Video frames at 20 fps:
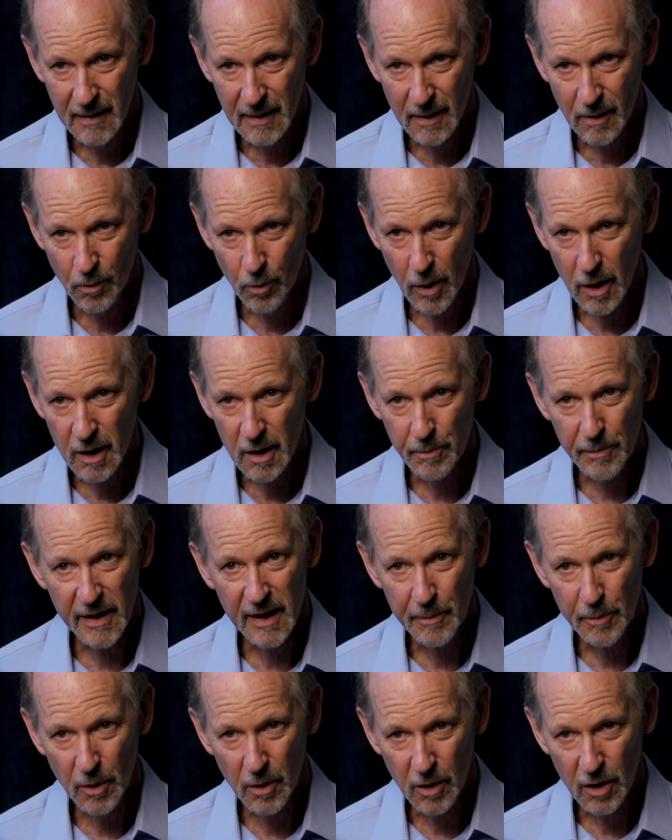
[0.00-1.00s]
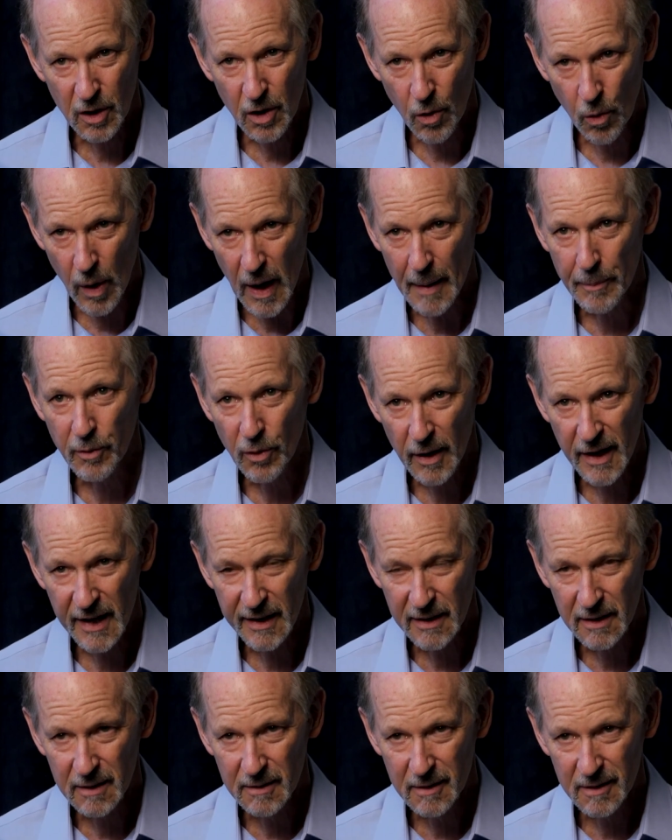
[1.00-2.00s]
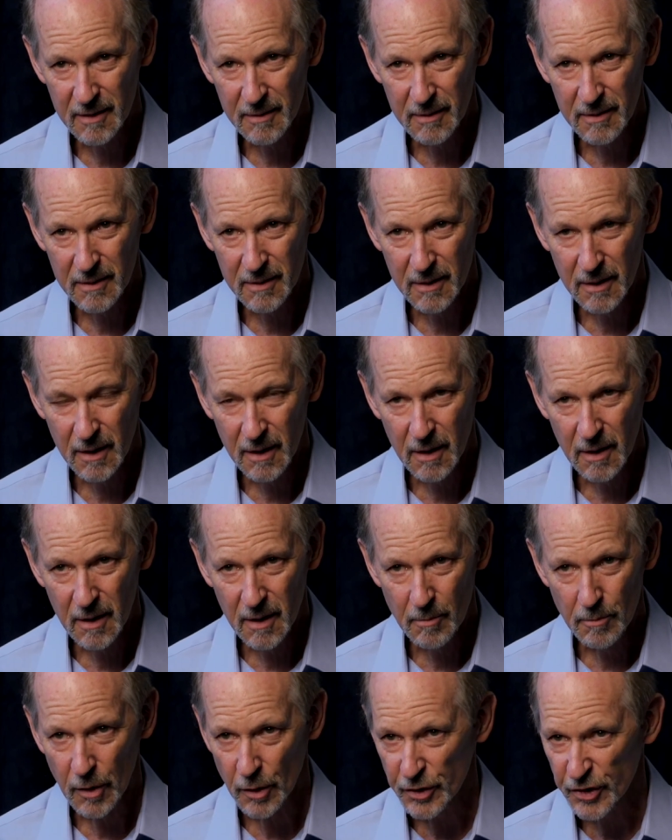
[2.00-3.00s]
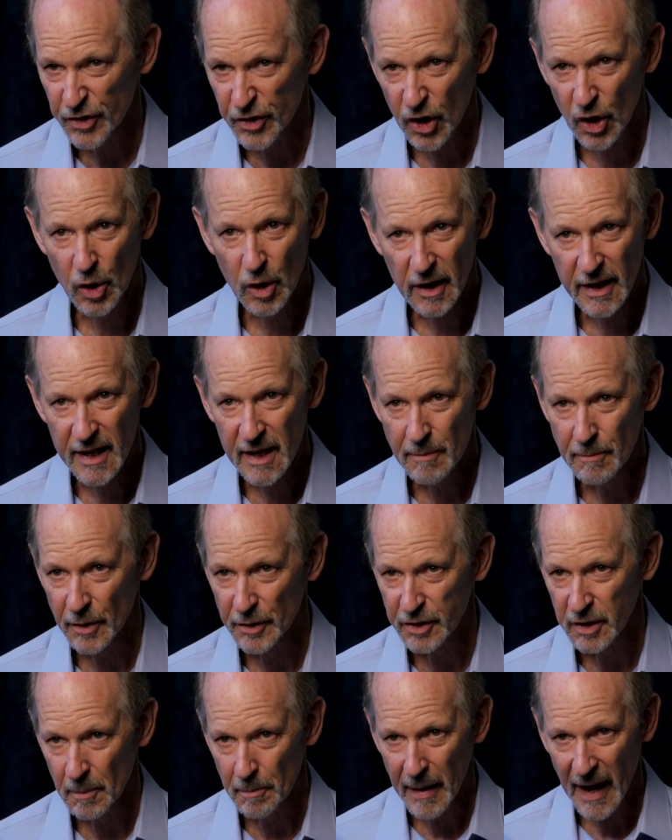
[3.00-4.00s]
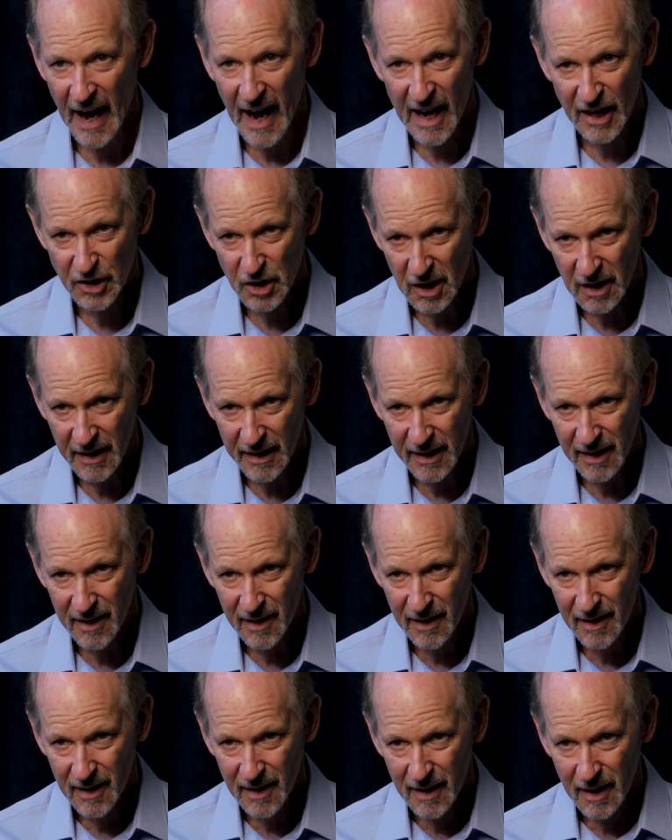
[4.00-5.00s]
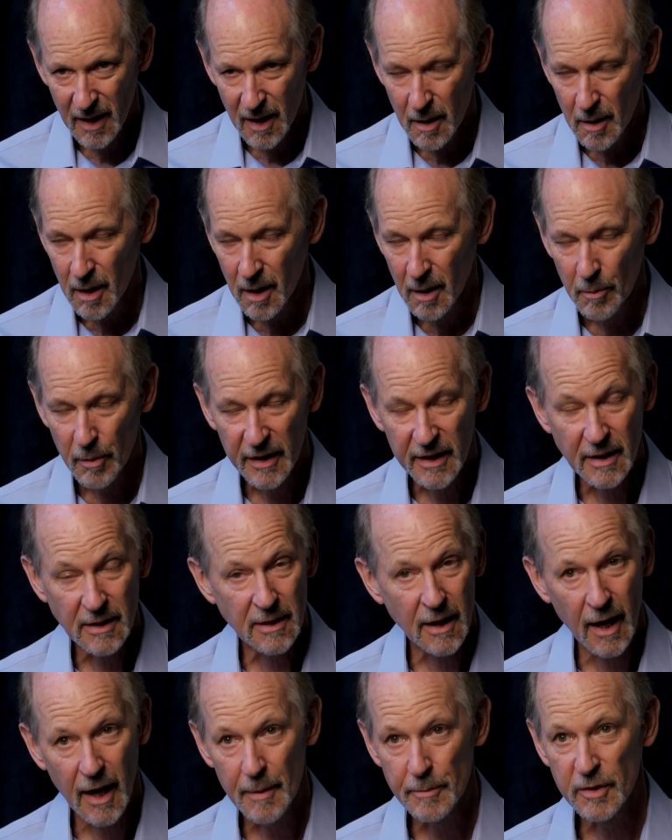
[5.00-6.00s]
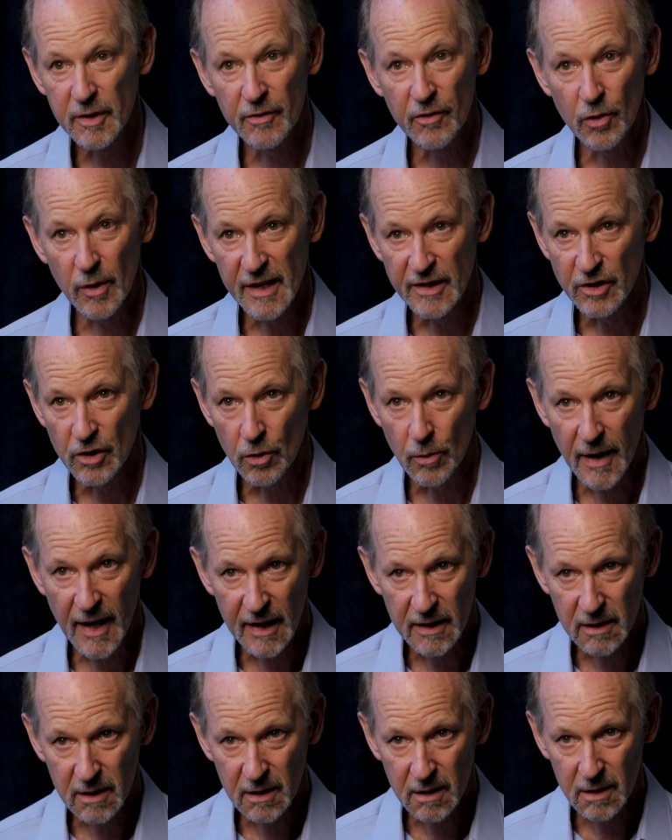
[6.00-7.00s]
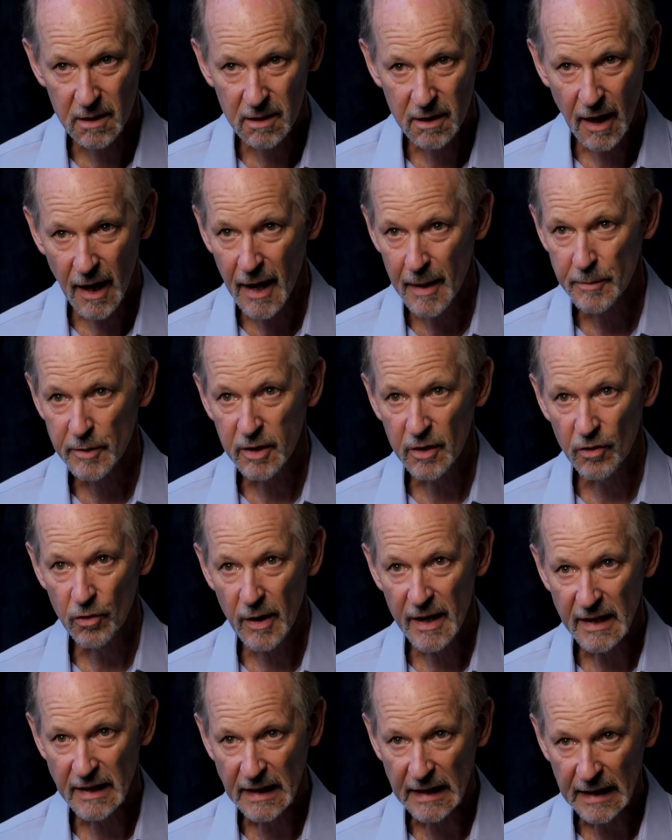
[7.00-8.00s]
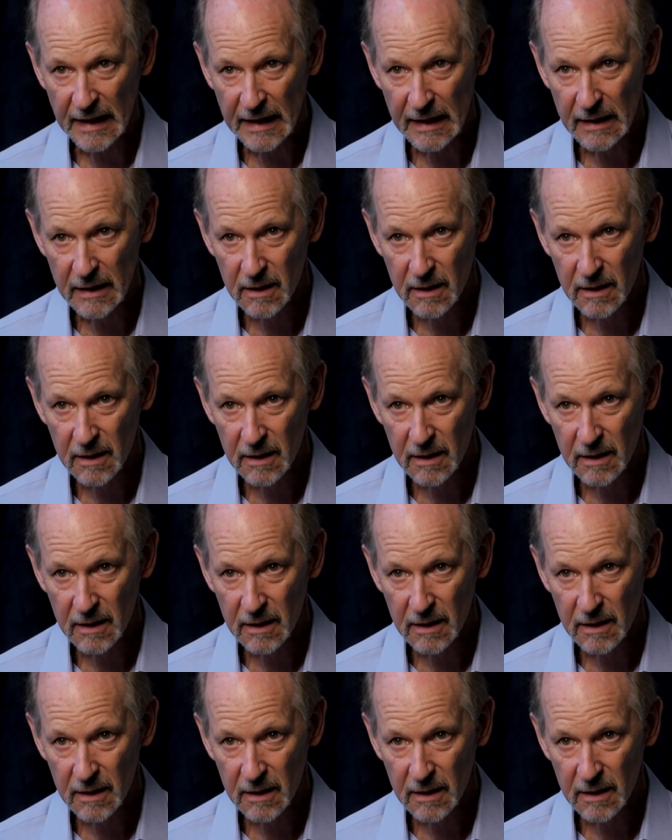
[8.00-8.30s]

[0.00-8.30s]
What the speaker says: Where do people cooperate most thoroughly, most compassionately, but in times of great duress, times of great need?